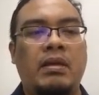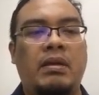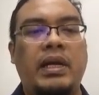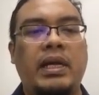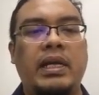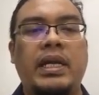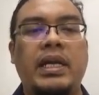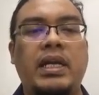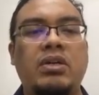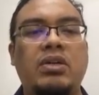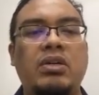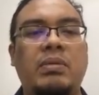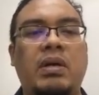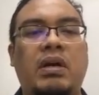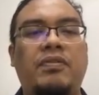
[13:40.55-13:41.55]
All right, in a
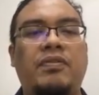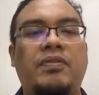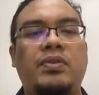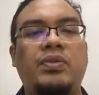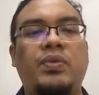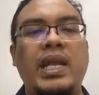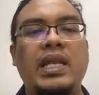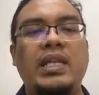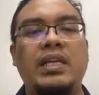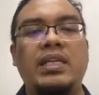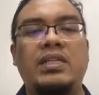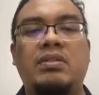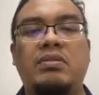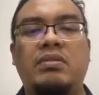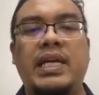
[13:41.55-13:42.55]
group of
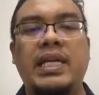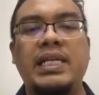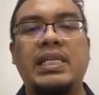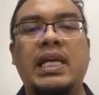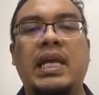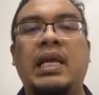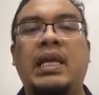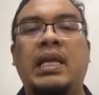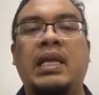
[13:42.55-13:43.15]
20 students,